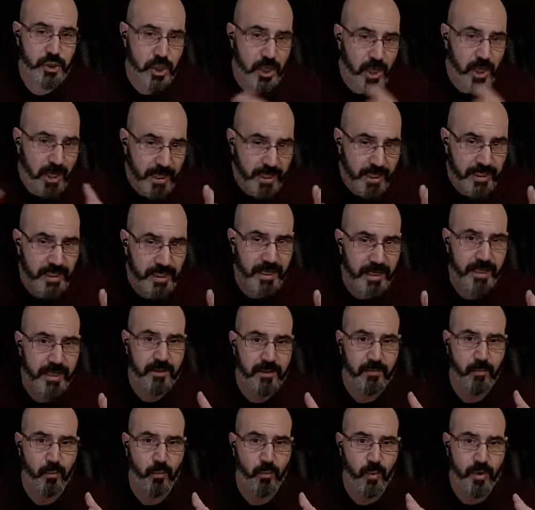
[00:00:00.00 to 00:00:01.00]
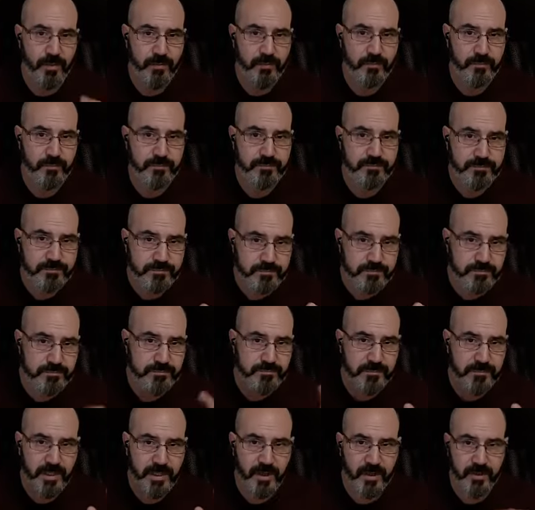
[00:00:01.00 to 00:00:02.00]
China, with,
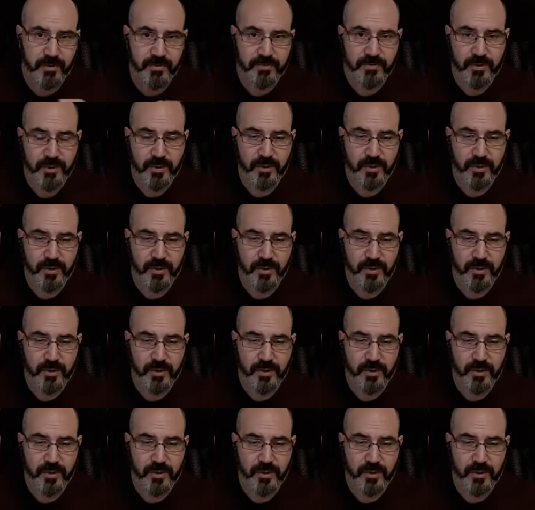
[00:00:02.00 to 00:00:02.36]
you know,